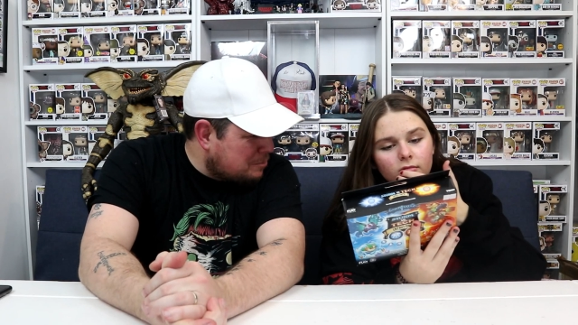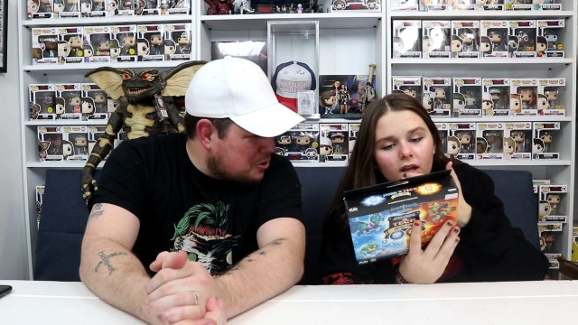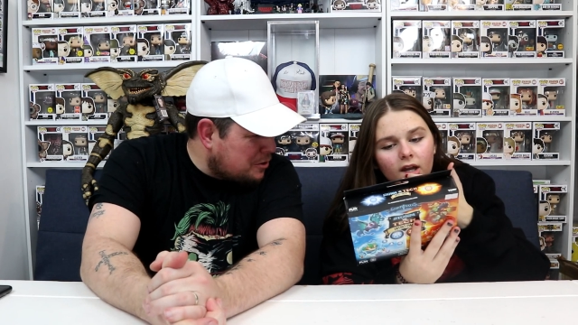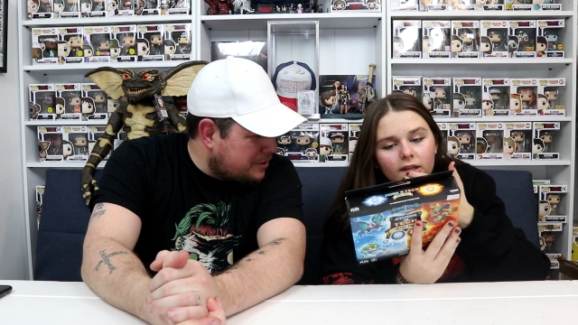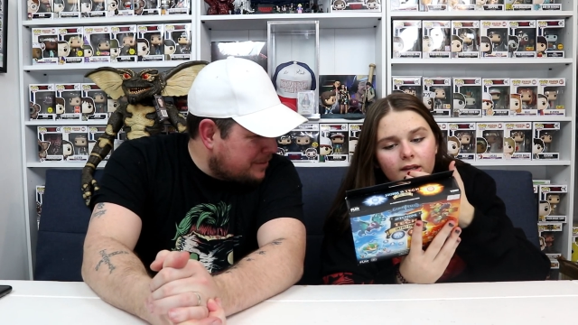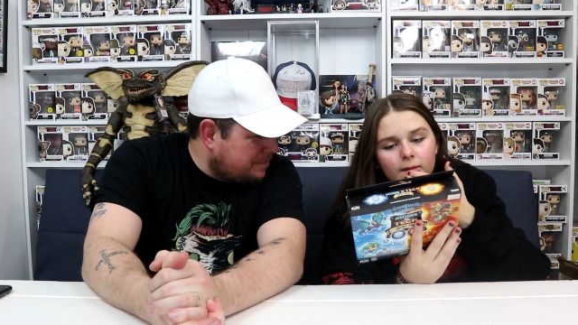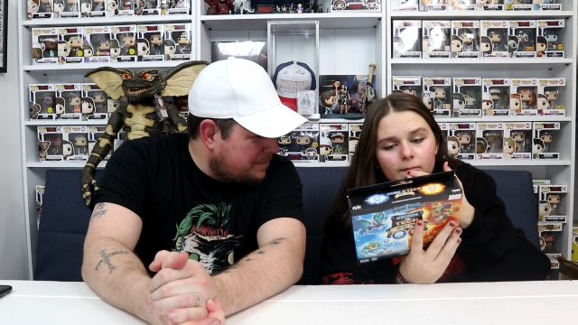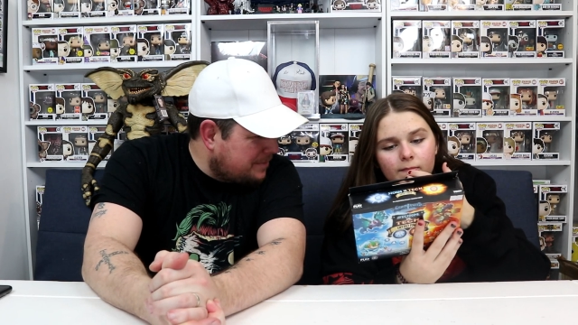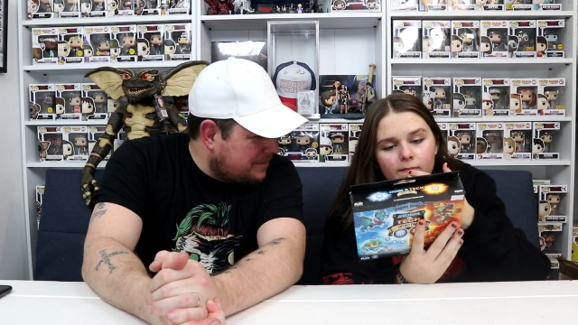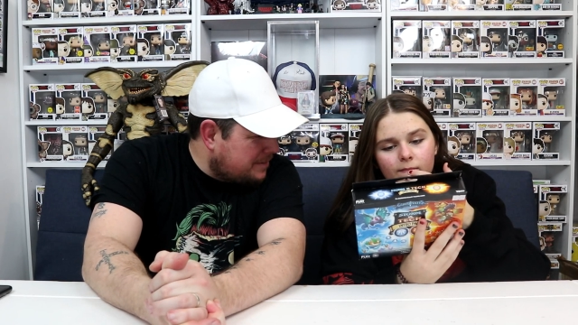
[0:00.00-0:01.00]
Speaker 1: Brush card over.
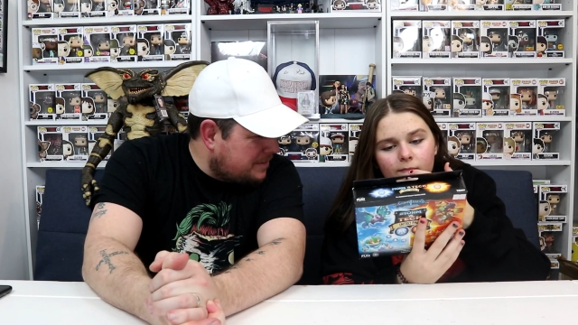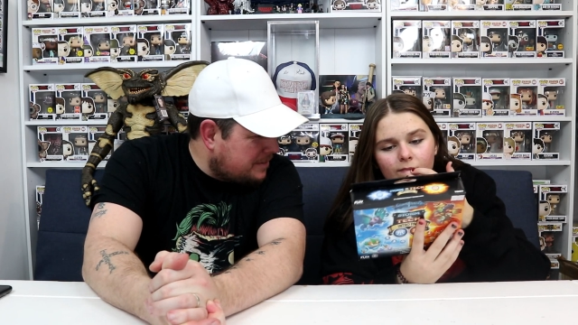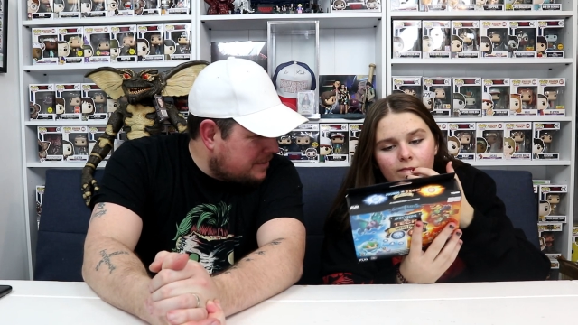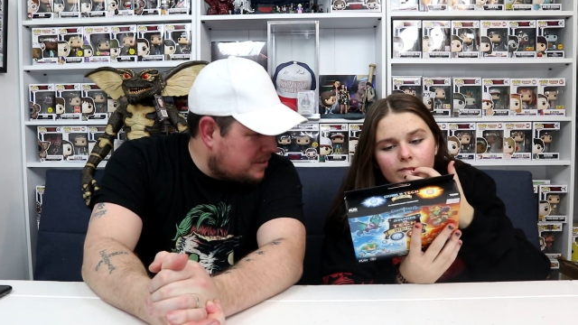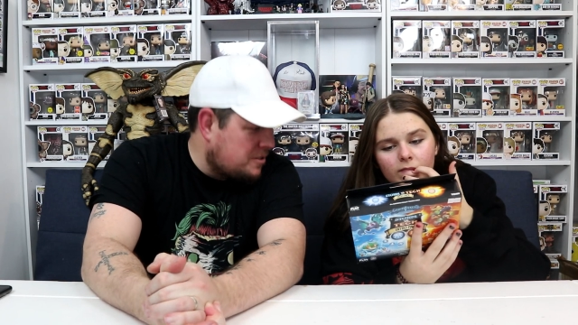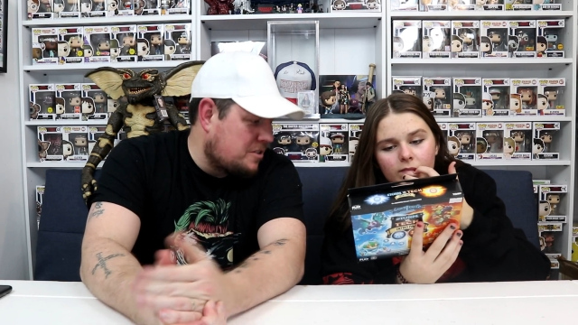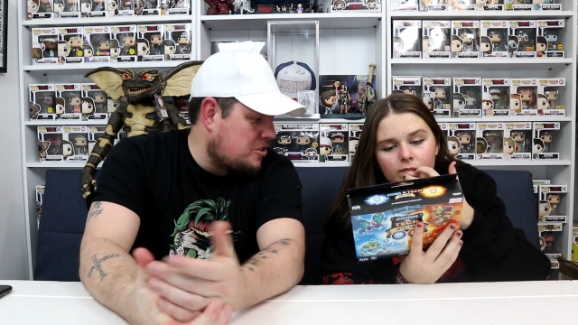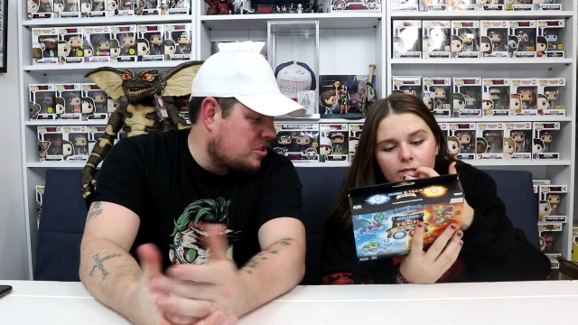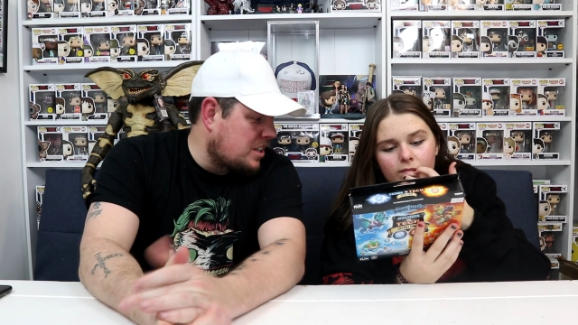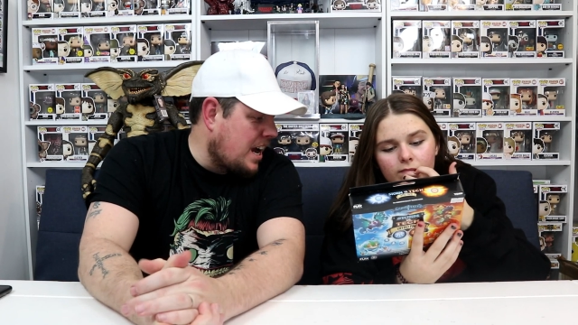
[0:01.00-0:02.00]
Game? So it's
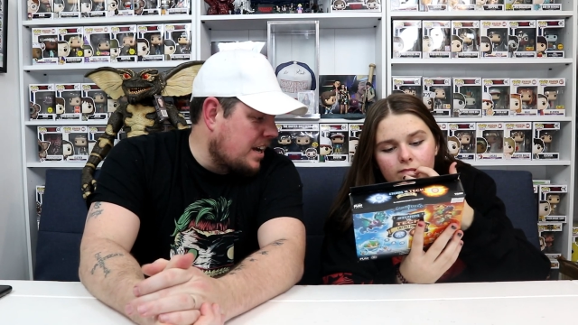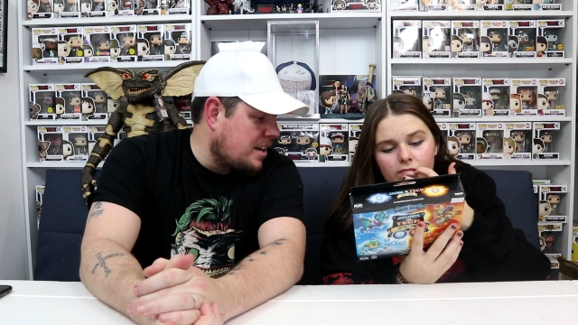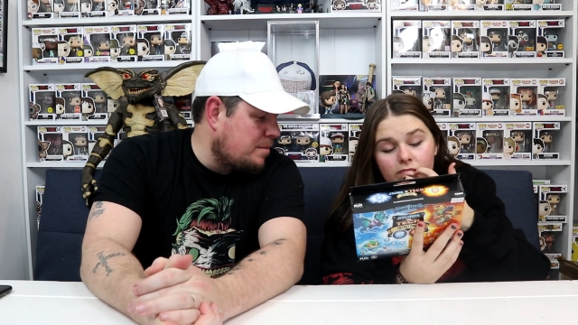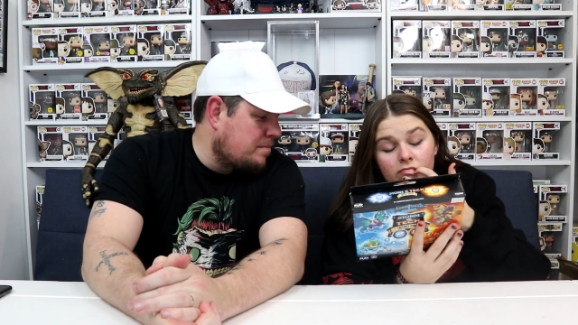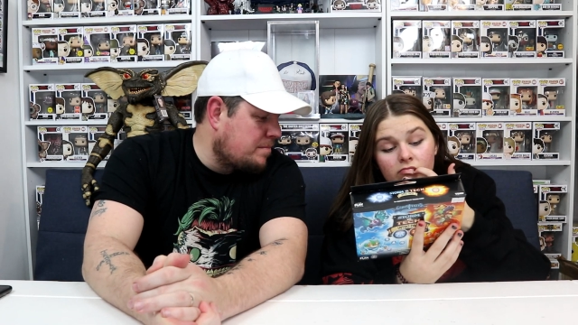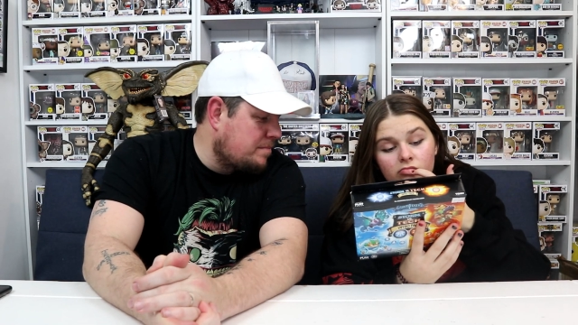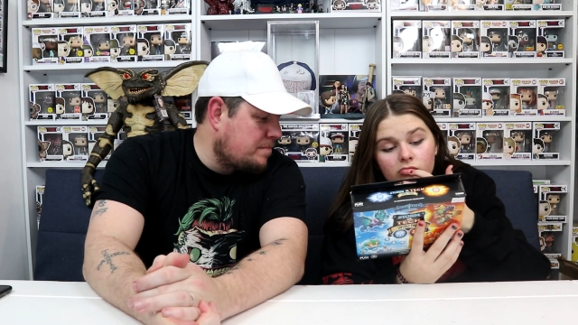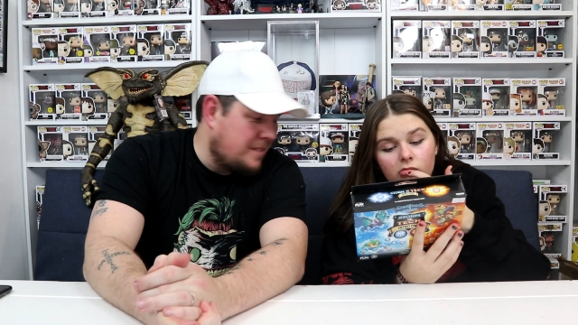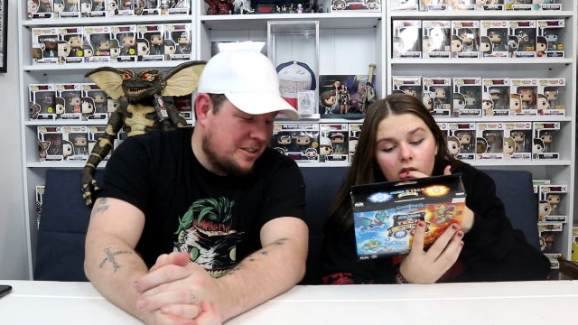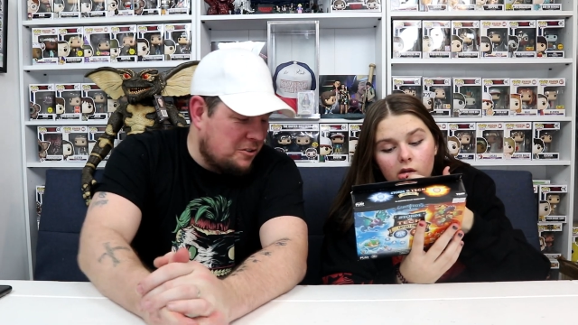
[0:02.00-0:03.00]
just a card game.
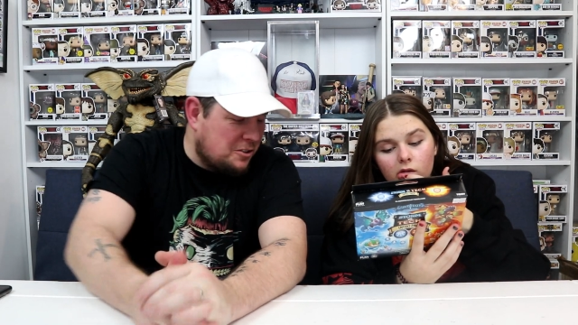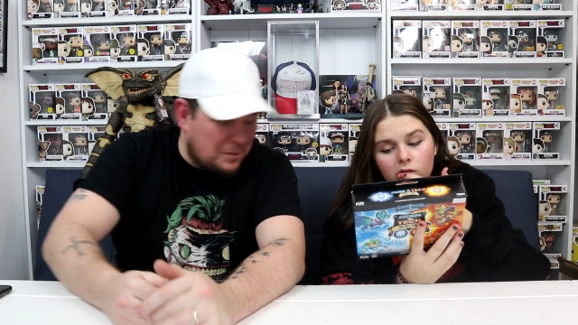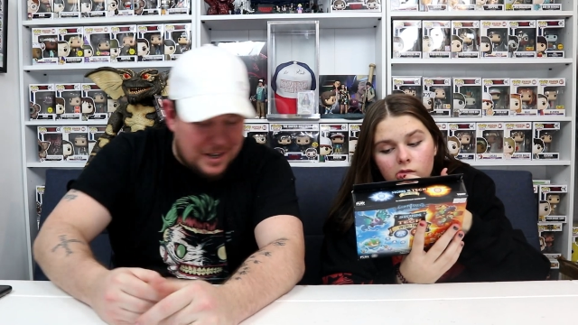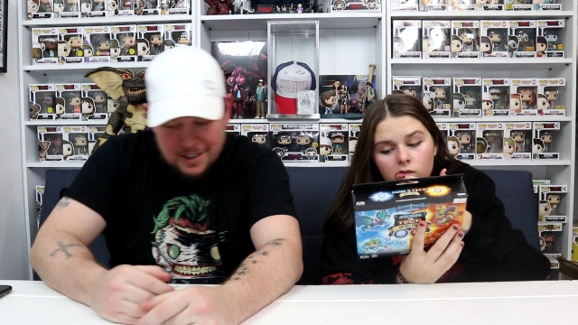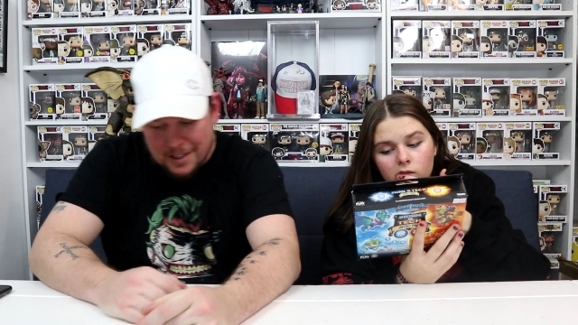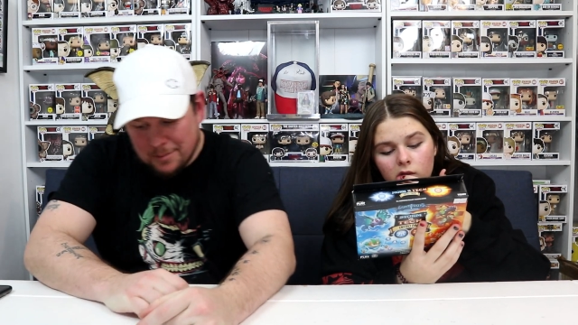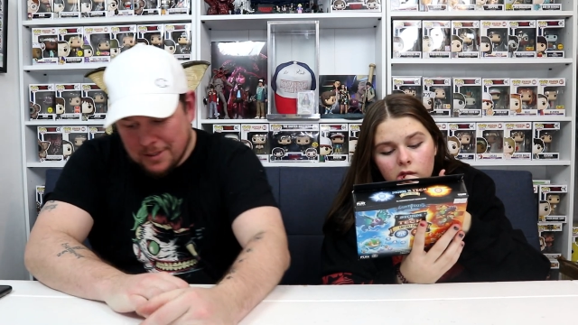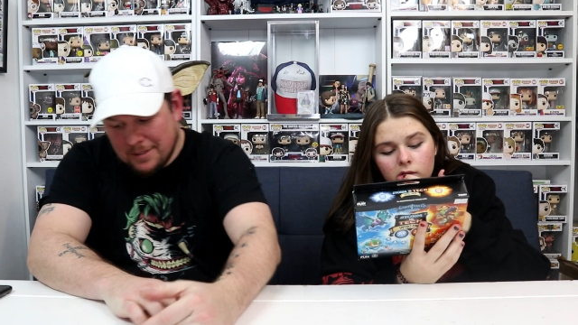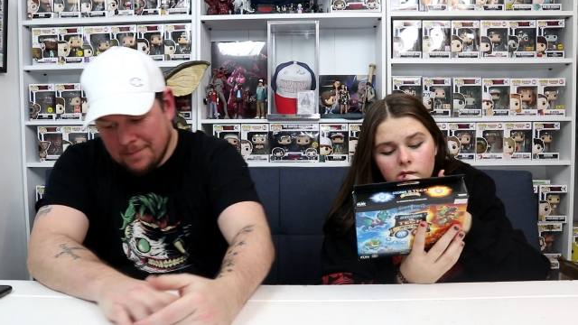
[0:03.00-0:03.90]
I yeah. don't do card games.